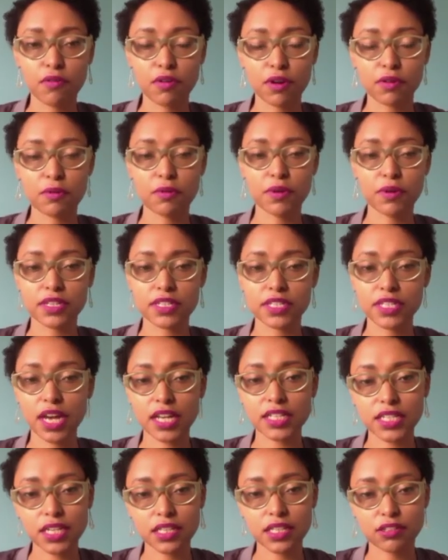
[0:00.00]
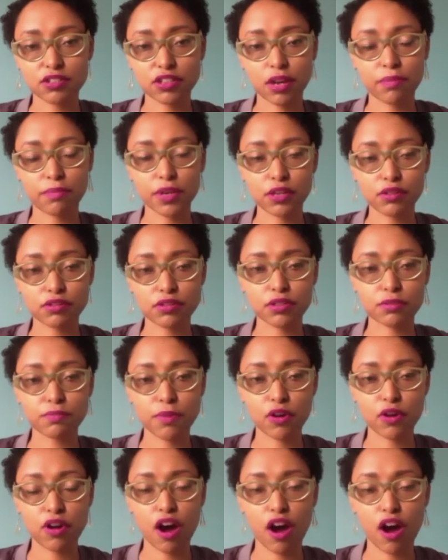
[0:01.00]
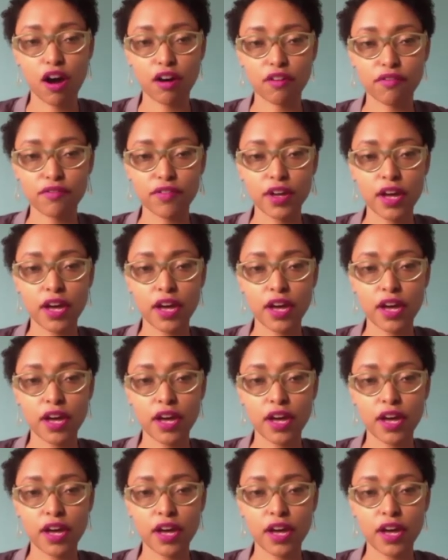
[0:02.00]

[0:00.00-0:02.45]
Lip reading: when you were discussing this topic, you spoke of